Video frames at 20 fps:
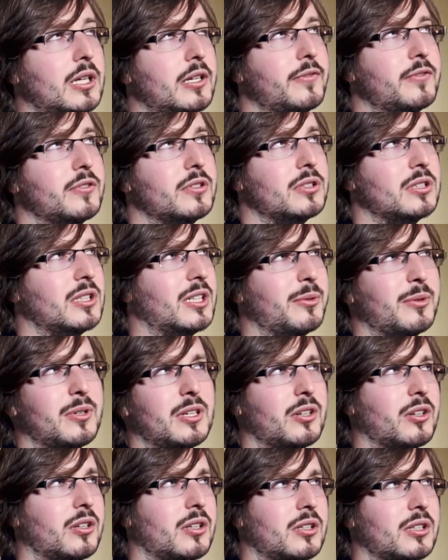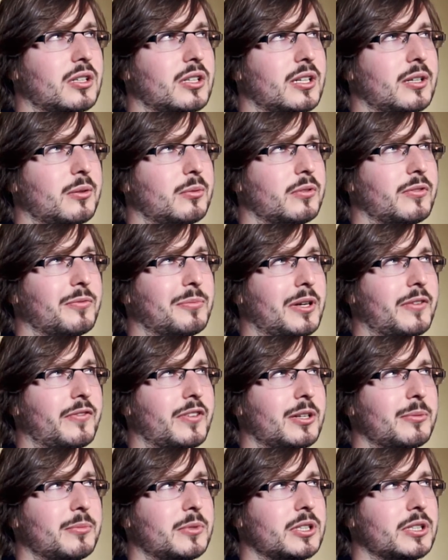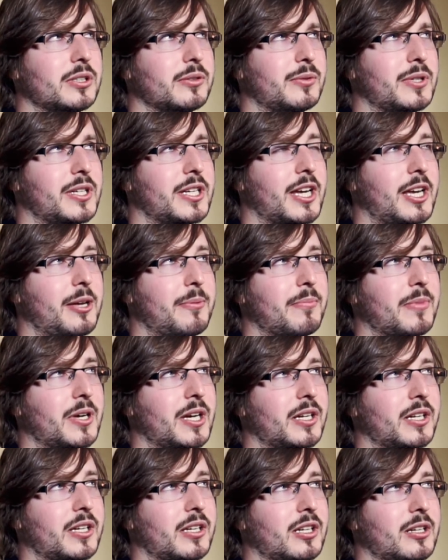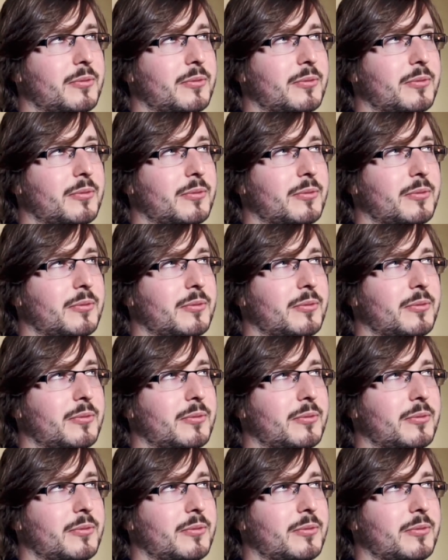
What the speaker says: after I went on the holiday with my family, we came back